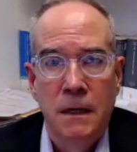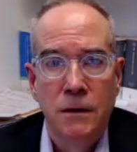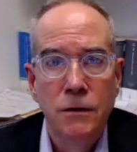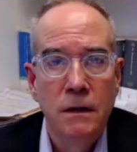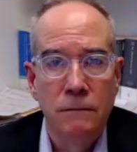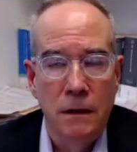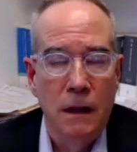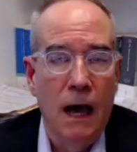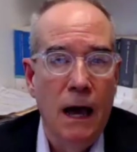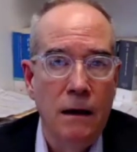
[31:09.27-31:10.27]
You can
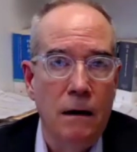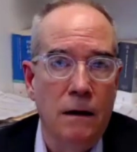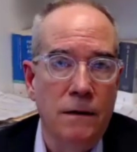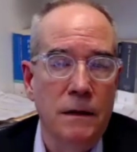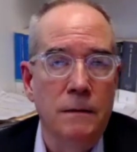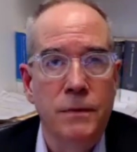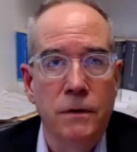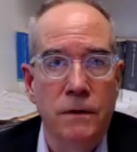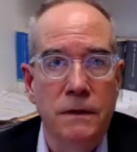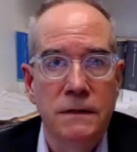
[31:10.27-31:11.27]
rely on the
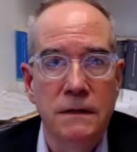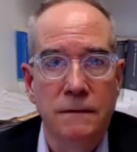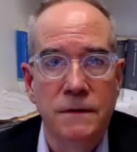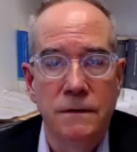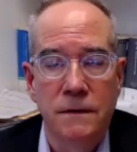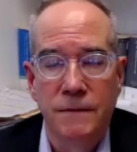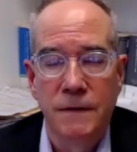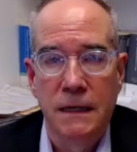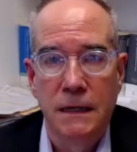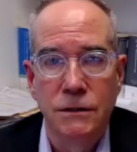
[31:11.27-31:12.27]
employee's
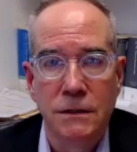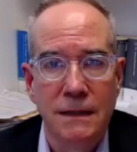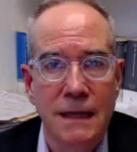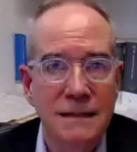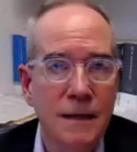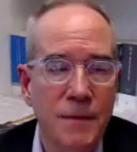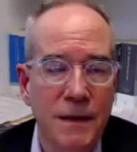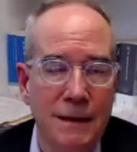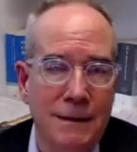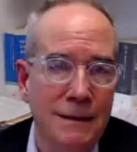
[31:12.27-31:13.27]
self-certification. And that's
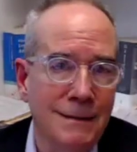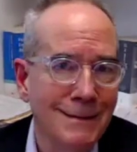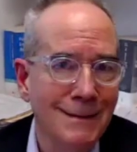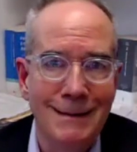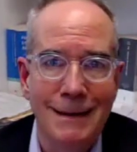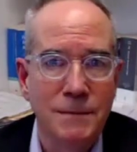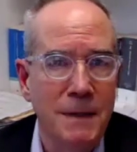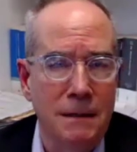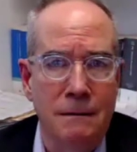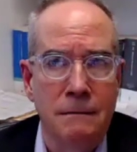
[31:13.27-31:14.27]
something that's
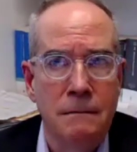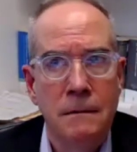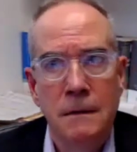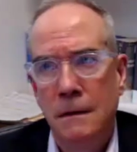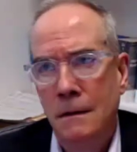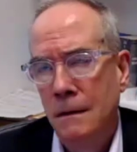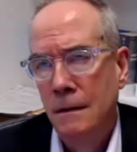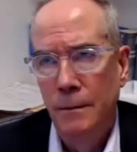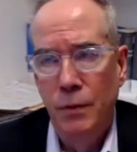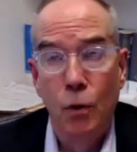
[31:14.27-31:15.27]
been
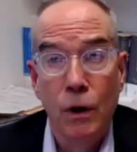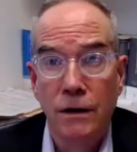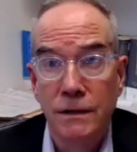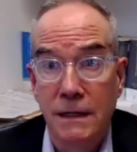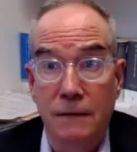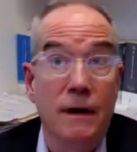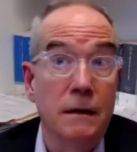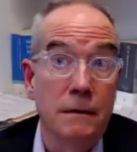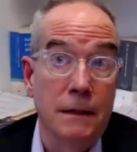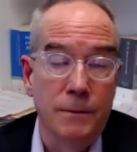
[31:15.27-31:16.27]
employers and
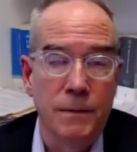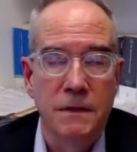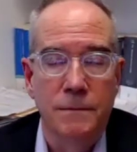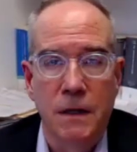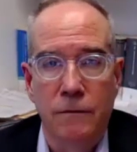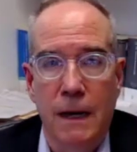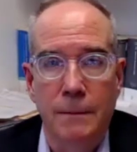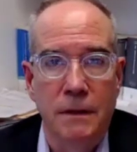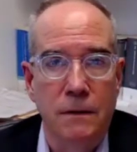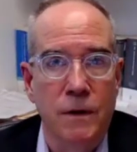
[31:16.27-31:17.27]
record keepers have been
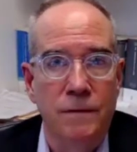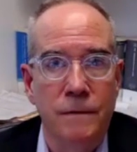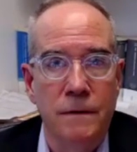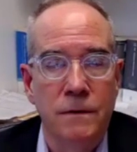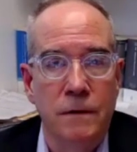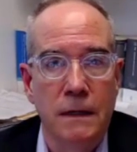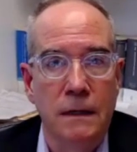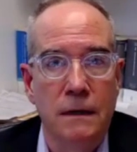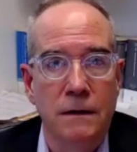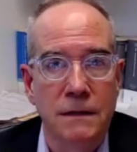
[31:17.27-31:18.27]
grappling with for 20
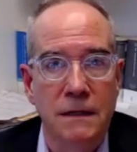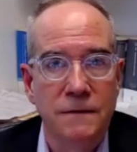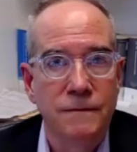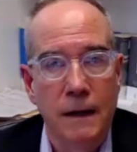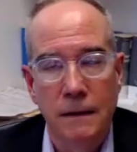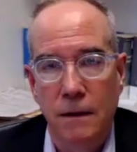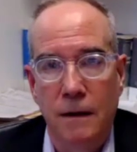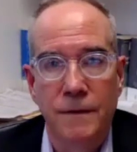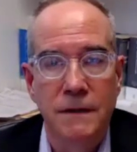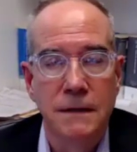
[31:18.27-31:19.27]
years, and it's finally
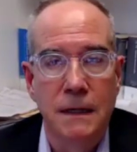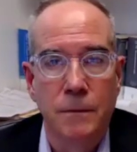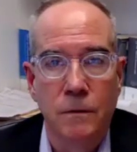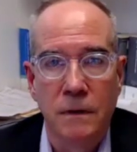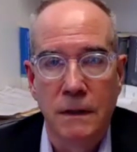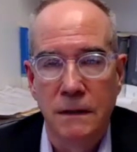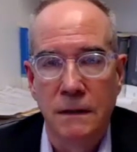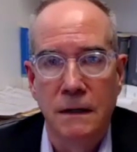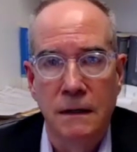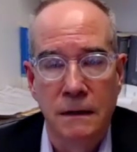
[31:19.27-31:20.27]
off the table.
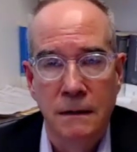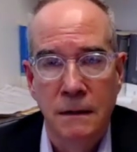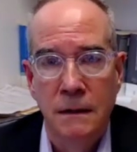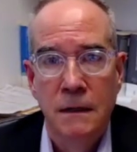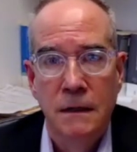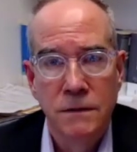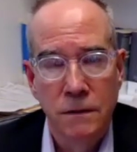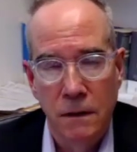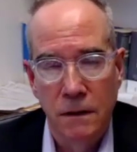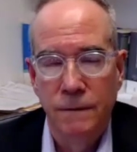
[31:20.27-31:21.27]

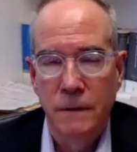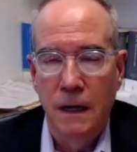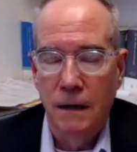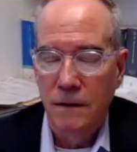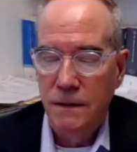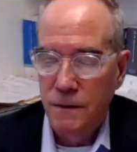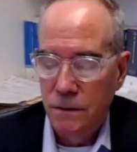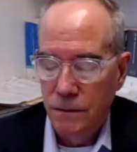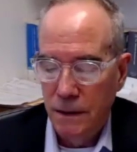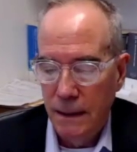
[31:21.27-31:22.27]
So good for Congress for
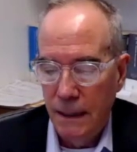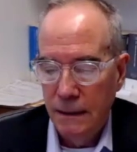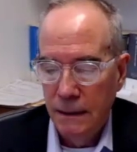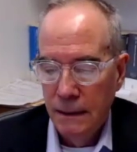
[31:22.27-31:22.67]
doing that.